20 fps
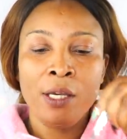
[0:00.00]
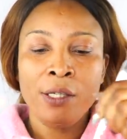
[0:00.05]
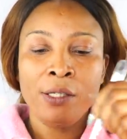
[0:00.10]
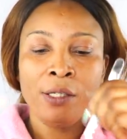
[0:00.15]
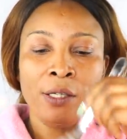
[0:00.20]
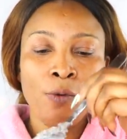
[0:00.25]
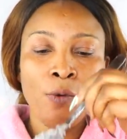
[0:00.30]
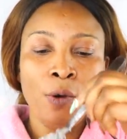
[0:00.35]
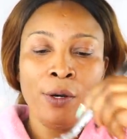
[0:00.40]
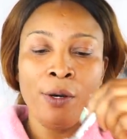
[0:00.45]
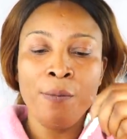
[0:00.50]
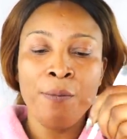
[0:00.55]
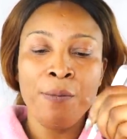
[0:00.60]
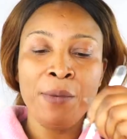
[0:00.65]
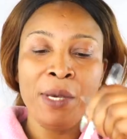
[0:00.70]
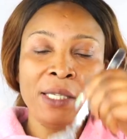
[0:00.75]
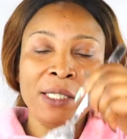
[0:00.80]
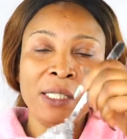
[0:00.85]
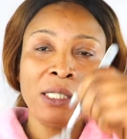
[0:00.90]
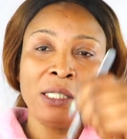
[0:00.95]
So you want to
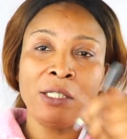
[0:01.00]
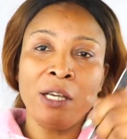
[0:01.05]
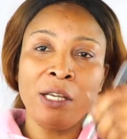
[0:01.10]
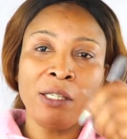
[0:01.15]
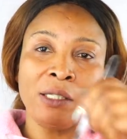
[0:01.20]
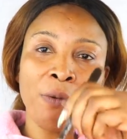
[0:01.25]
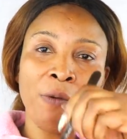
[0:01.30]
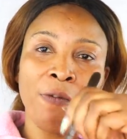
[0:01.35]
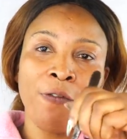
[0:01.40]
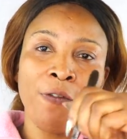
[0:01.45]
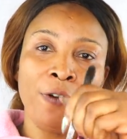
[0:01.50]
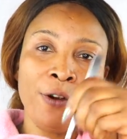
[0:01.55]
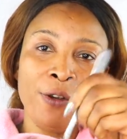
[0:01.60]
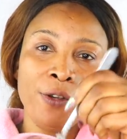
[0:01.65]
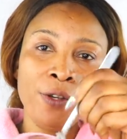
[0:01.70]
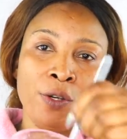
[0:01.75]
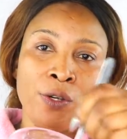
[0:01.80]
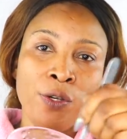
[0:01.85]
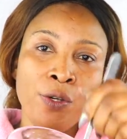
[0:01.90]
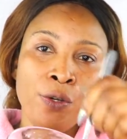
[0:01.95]
mix just before
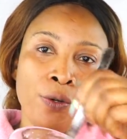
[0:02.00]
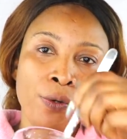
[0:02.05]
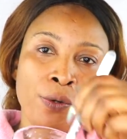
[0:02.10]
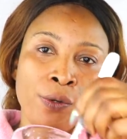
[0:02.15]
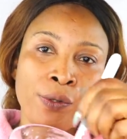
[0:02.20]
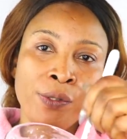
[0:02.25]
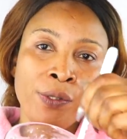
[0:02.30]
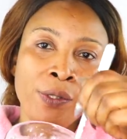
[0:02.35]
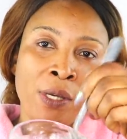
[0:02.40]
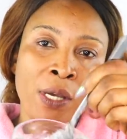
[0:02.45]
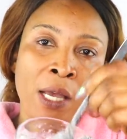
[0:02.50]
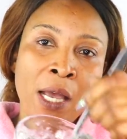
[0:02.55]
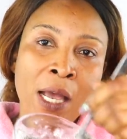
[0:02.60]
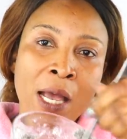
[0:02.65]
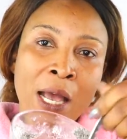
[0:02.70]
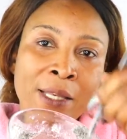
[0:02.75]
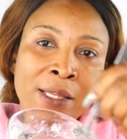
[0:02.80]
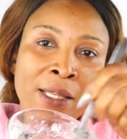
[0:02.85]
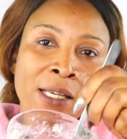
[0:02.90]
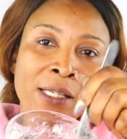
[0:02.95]
you use,
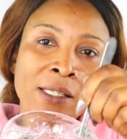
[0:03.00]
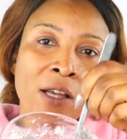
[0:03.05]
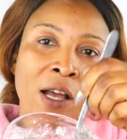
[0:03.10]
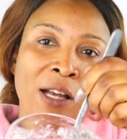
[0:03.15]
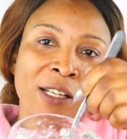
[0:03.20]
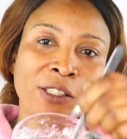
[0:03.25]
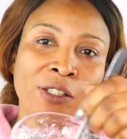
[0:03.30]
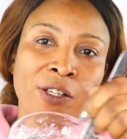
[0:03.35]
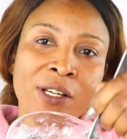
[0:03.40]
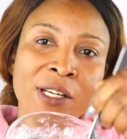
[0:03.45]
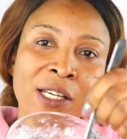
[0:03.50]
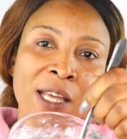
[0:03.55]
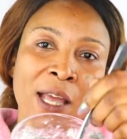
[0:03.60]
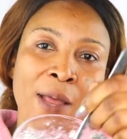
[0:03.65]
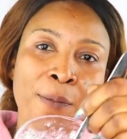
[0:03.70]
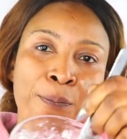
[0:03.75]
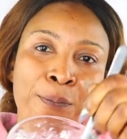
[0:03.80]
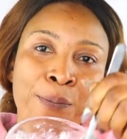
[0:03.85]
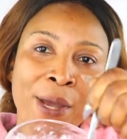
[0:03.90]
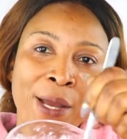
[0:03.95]
and this actually
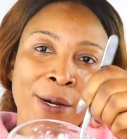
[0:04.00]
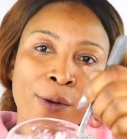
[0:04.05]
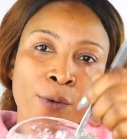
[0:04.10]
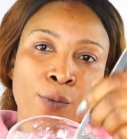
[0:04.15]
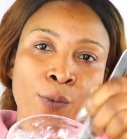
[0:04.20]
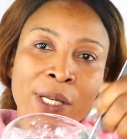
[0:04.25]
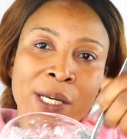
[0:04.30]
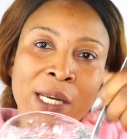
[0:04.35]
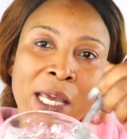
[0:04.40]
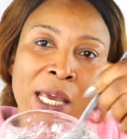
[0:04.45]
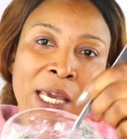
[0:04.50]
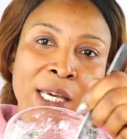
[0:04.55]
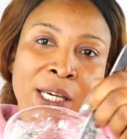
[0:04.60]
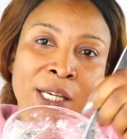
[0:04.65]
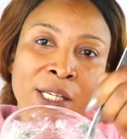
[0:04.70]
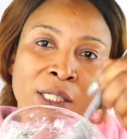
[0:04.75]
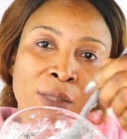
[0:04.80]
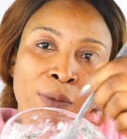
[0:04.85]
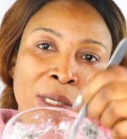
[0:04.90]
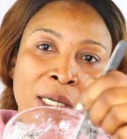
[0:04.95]
get better with
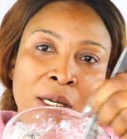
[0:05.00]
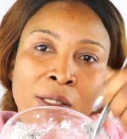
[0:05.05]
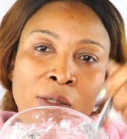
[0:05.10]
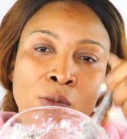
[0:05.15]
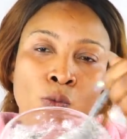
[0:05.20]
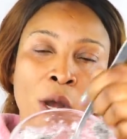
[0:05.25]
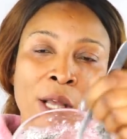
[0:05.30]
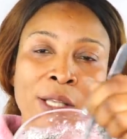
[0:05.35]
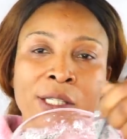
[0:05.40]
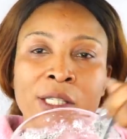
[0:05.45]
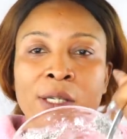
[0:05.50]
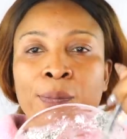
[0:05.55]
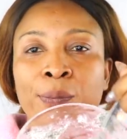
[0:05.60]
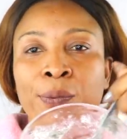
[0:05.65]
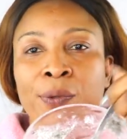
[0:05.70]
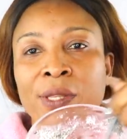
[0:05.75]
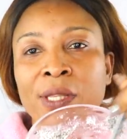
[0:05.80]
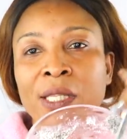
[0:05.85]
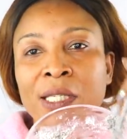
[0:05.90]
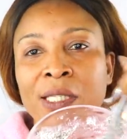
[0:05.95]
age, because once you
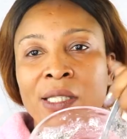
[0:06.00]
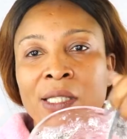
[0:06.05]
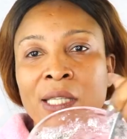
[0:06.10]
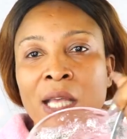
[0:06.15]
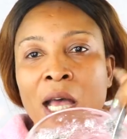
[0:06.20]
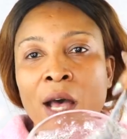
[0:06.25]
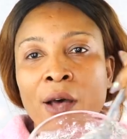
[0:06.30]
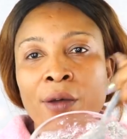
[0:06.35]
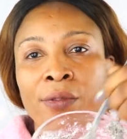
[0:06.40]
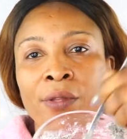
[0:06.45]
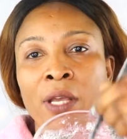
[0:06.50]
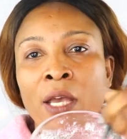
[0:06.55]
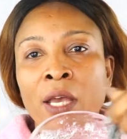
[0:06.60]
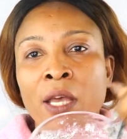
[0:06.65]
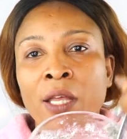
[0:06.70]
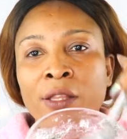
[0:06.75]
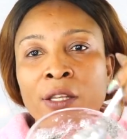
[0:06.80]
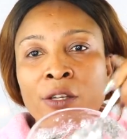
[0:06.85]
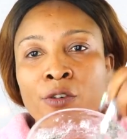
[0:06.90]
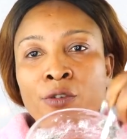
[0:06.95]
put this down,
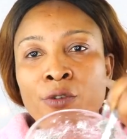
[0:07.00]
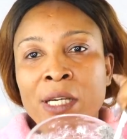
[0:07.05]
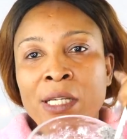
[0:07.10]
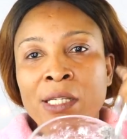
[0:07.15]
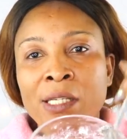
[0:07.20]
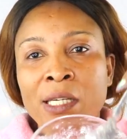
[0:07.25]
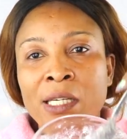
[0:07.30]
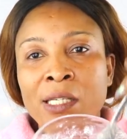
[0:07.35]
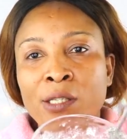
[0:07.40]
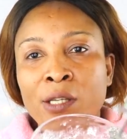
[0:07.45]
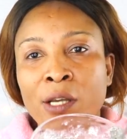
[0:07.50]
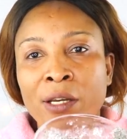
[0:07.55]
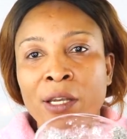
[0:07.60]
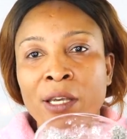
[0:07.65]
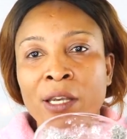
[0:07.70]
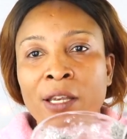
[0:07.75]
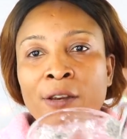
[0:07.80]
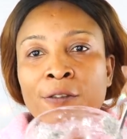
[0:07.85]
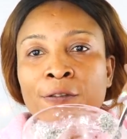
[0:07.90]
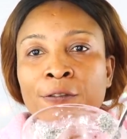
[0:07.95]
the green tea is
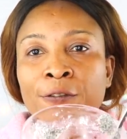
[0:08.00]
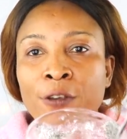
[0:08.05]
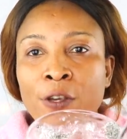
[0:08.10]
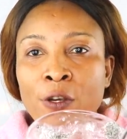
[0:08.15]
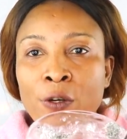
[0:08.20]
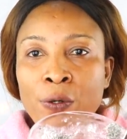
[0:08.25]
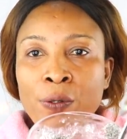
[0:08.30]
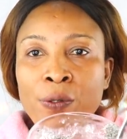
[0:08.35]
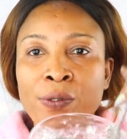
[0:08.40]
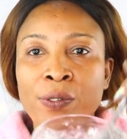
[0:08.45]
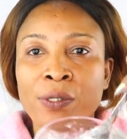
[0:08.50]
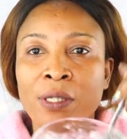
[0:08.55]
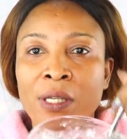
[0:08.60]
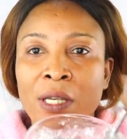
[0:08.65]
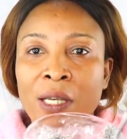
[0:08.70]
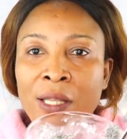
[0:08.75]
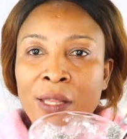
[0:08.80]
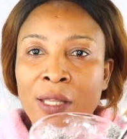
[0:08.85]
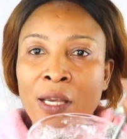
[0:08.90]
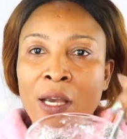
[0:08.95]
gonna infuse
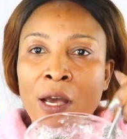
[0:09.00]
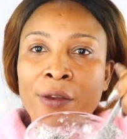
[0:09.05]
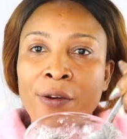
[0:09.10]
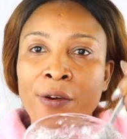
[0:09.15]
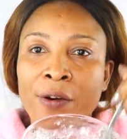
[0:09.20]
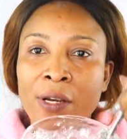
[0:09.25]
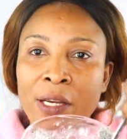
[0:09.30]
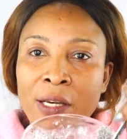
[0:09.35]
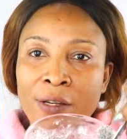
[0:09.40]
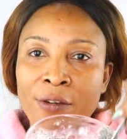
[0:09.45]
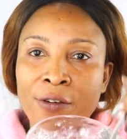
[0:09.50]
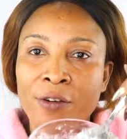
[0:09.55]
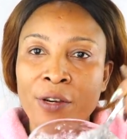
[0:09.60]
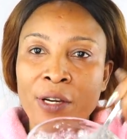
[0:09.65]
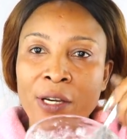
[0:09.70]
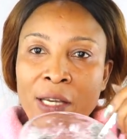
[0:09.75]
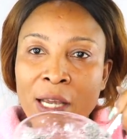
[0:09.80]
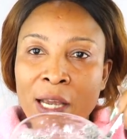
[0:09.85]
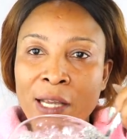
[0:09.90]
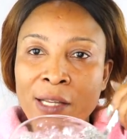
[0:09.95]
in the other
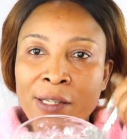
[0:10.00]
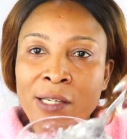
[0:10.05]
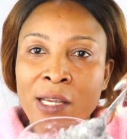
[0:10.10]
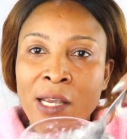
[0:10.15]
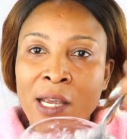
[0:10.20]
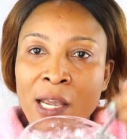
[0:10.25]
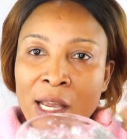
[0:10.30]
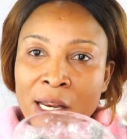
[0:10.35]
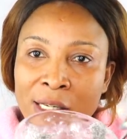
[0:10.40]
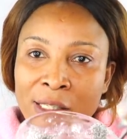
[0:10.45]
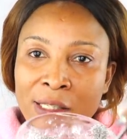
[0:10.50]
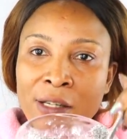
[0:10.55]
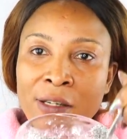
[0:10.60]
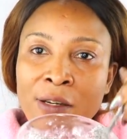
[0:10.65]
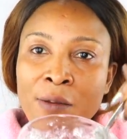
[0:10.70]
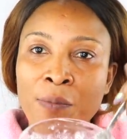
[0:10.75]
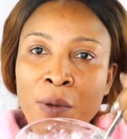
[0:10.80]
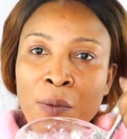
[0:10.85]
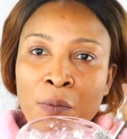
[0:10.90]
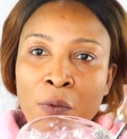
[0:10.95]
ingredient and it's
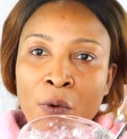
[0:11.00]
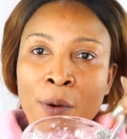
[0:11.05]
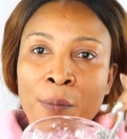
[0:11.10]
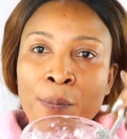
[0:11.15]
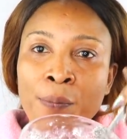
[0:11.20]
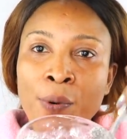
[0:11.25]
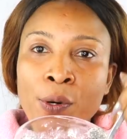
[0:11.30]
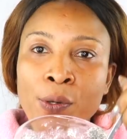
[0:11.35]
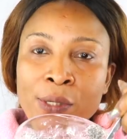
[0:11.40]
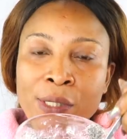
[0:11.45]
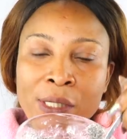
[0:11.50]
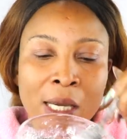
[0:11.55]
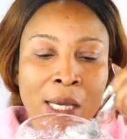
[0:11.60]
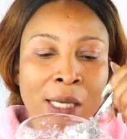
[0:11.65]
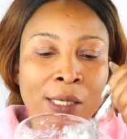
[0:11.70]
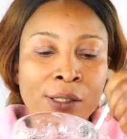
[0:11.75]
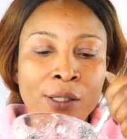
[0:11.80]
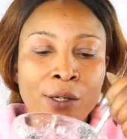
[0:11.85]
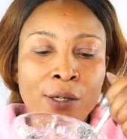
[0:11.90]
gonna be more potent,